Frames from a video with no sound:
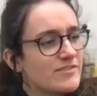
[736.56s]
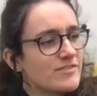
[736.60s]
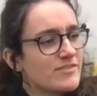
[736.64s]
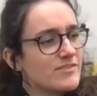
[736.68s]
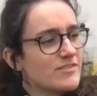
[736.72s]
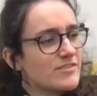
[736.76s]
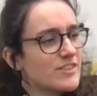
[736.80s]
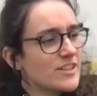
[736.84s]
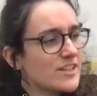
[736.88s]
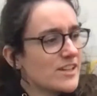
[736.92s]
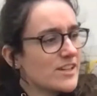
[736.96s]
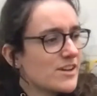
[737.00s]

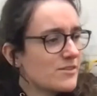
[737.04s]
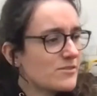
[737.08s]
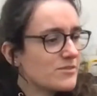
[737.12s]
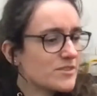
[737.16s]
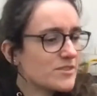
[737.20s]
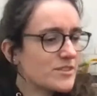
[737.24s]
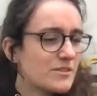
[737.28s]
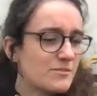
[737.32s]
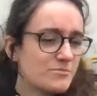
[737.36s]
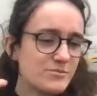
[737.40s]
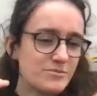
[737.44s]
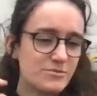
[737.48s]
you know,
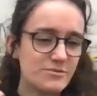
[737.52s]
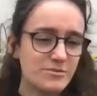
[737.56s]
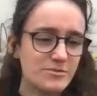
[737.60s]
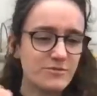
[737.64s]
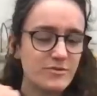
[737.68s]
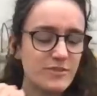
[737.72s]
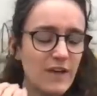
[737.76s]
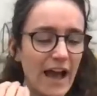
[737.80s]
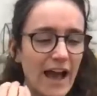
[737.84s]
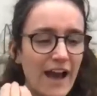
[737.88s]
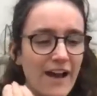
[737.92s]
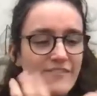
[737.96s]

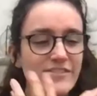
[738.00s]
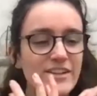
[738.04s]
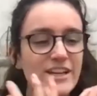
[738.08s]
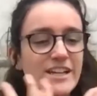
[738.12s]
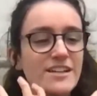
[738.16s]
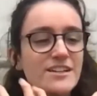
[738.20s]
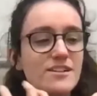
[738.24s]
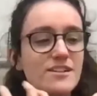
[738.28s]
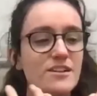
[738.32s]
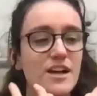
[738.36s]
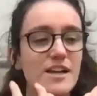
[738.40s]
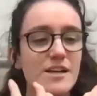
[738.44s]

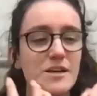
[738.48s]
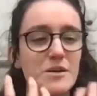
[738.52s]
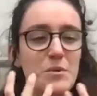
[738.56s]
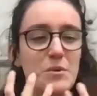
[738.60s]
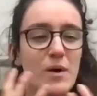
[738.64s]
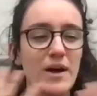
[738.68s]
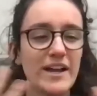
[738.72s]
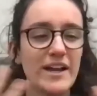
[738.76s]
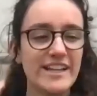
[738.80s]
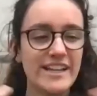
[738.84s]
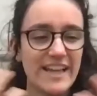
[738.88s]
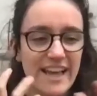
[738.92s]
having like
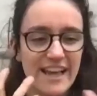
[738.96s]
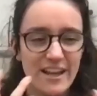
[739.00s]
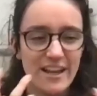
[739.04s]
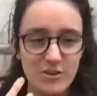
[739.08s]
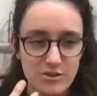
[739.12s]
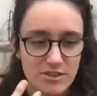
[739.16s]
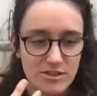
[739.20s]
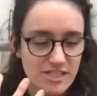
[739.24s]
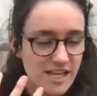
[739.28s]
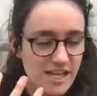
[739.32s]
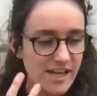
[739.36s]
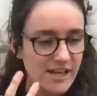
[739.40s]
quite
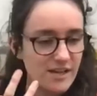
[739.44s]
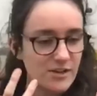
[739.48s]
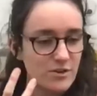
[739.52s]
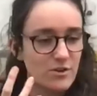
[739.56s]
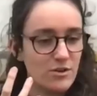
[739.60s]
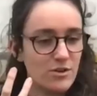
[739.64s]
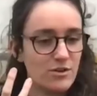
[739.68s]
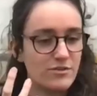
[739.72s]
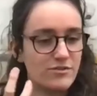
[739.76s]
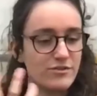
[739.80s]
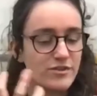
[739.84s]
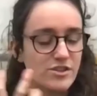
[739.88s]
chaotic
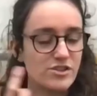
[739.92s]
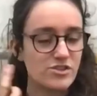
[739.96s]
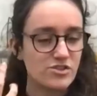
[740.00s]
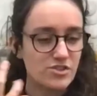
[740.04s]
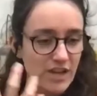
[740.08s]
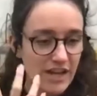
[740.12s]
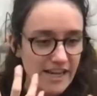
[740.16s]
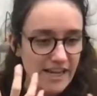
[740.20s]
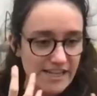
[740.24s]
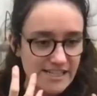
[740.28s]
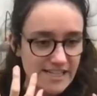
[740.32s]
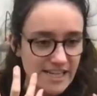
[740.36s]
or
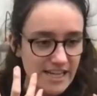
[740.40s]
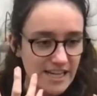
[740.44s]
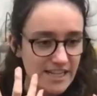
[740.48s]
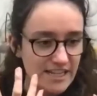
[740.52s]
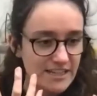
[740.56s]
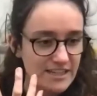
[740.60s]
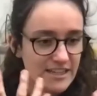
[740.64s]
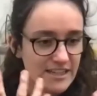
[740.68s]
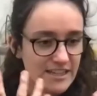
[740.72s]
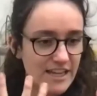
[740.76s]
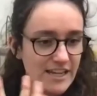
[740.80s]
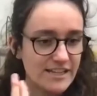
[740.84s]
frustrating
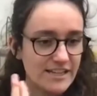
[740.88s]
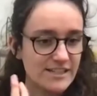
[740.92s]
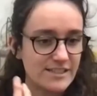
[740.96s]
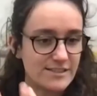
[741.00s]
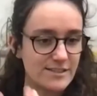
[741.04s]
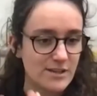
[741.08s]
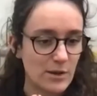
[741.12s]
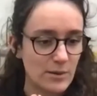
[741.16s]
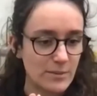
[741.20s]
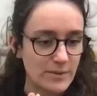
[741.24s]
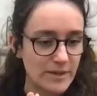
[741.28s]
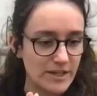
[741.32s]
things
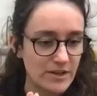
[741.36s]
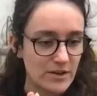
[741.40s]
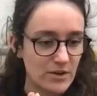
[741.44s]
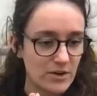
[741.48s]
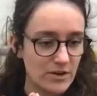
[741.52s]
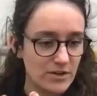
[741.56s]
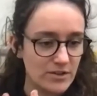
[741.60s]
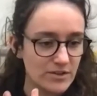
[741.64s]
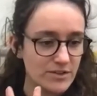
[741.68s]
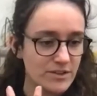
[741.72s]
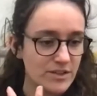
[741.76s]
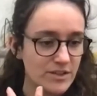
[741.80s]
going
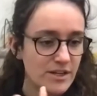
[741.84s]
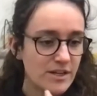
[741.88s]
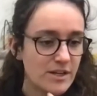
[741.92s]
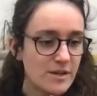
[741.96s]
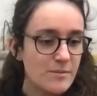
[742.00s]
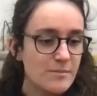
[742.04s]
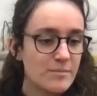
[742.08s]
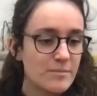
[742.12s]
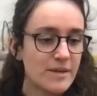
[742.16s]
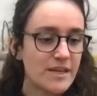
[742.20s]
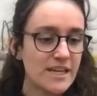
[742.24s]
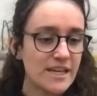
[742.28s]
on,
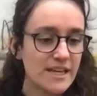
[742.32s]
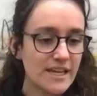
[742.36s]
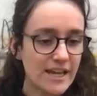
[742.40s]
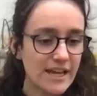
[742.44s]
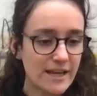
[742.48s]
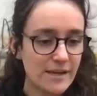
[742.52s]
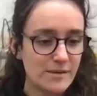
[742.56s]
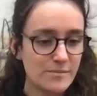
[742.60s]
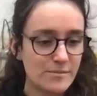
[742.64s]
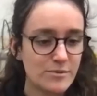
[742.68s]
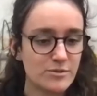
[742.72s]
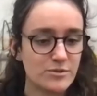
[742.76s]
being
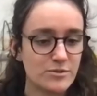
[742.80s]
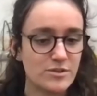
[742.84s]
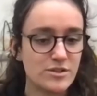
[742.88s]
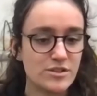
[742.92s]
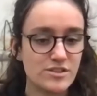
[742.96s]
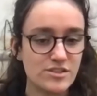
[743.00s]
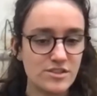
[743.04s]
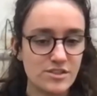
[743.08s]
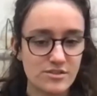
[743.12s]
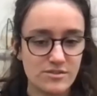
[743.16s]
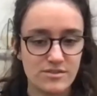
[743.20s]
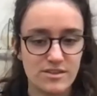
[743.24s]
able to
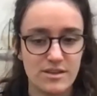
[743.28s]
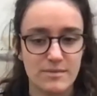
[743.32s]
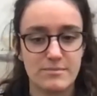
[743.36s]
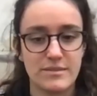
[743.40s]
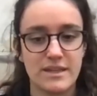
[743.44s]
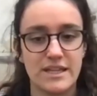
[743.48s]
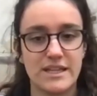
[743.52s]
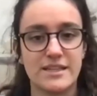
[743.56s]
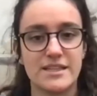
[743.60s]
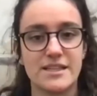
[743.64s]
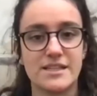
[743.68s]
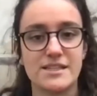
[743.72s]
do
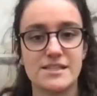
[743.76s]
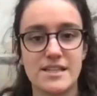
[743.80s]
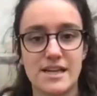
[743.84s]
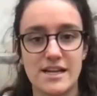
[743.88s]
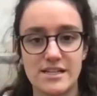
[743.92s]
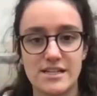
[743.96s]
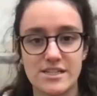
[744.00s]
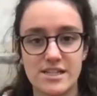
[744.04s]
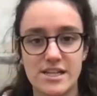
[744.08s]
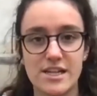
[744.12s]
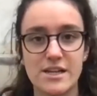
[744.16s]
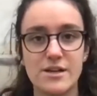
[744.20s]
something that's
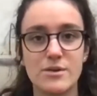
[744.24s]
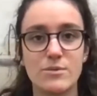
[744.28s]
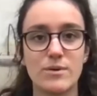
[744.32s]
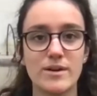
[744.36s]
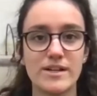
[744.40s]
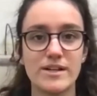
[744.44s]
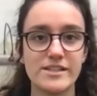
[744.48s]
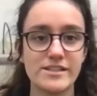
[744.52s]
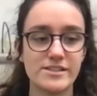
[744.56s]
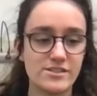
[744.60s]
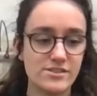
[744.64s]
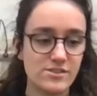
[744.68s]
actually
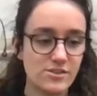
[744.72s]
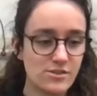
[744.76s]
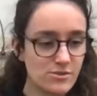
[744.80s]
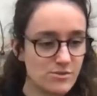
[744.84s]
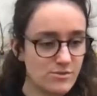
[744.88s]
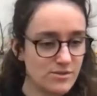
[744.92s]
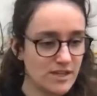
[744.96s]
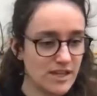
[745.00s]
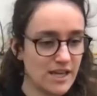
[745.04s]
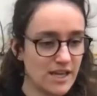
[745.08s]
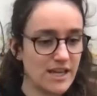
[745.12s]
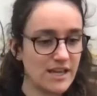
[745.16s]
quite
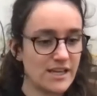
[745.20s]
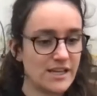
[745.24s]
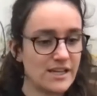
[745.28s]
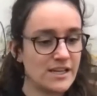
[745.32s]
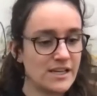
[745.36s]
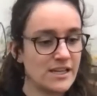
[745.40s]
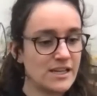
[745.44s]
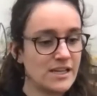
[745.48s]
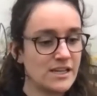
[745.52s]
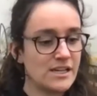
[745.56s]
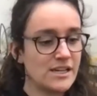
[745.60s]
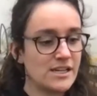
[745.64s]

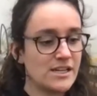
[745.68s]
soothing.